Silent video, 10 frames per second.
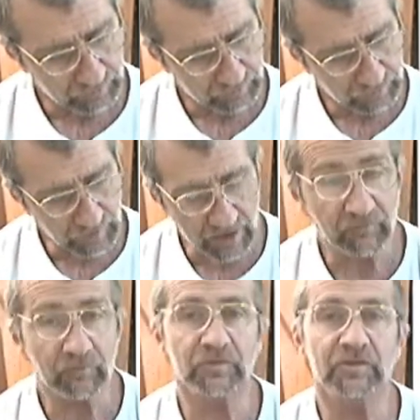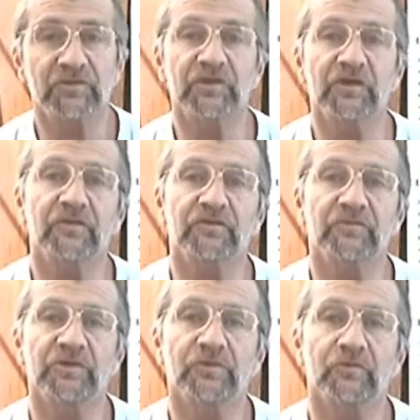Not everyone that saith unto
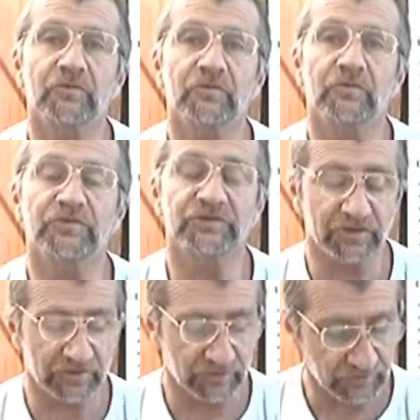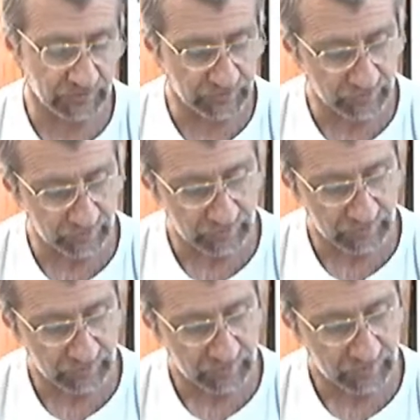me, Lord, Lord, shall enter into
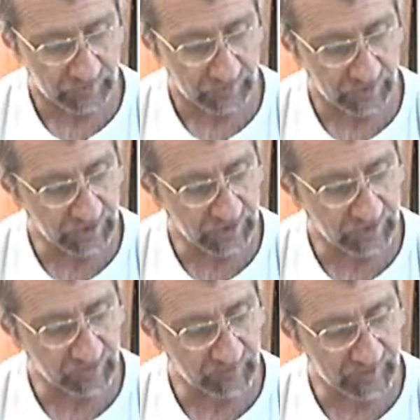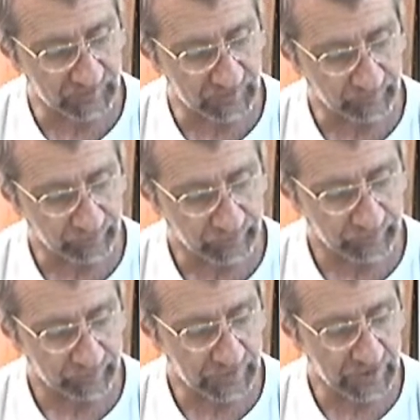the kingdom of heaven,
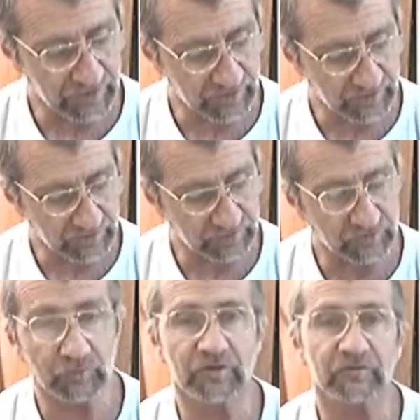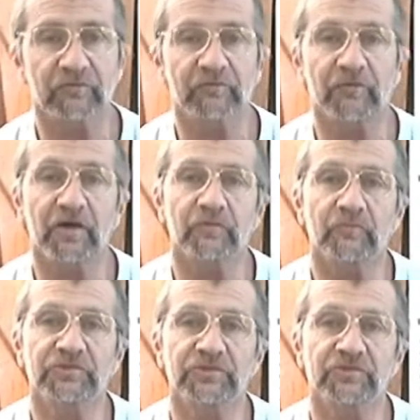but he that does the will of the Father
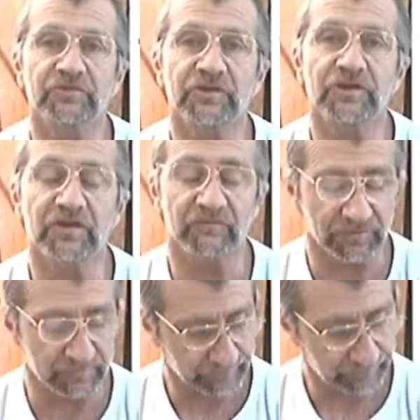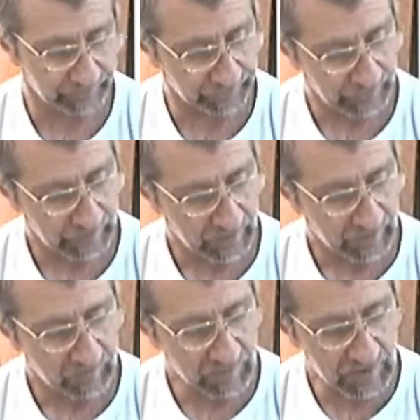which is in
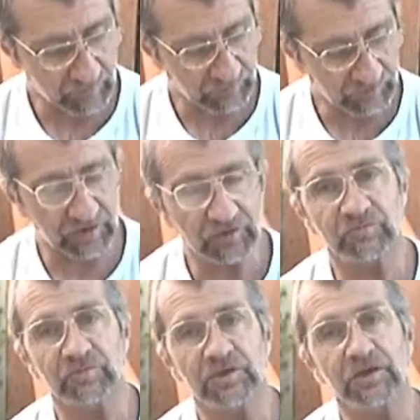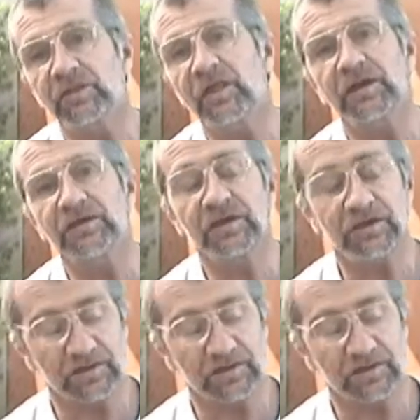heaven. Many will say unto me in that day,